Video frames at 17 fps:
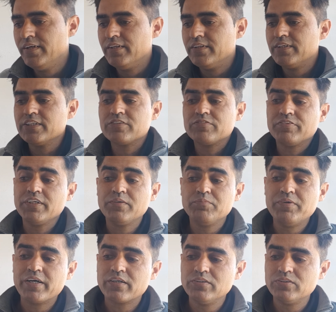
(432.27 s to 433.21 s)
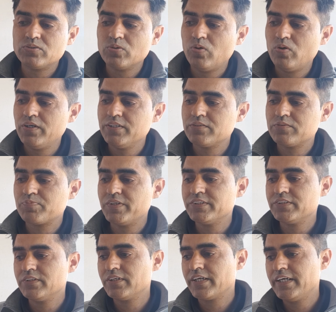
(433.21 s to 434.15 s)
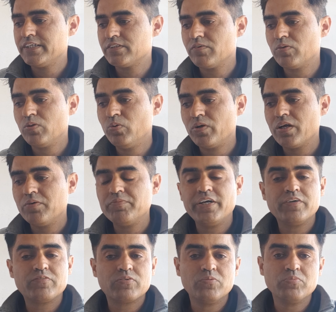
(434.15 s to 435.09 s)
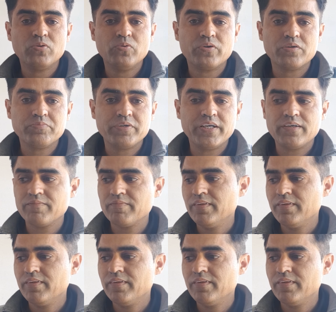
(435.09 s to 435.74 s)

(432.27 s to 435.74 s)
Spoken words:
This feedback control is present in case of glutamate from glutamate,